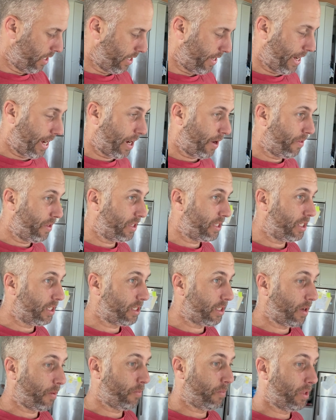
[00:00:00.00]
Now this is
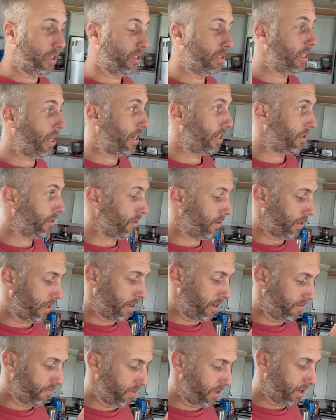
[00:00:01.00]
something that
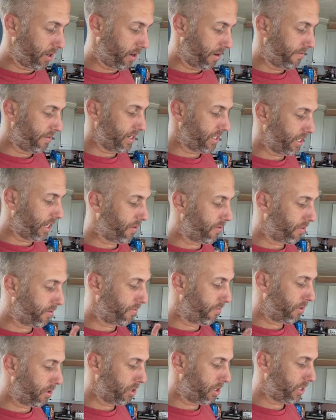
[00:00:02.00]
I've been harvesting for the
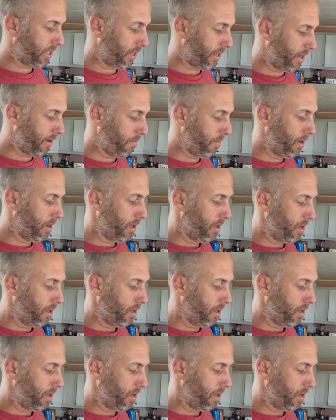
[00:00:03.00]
first time.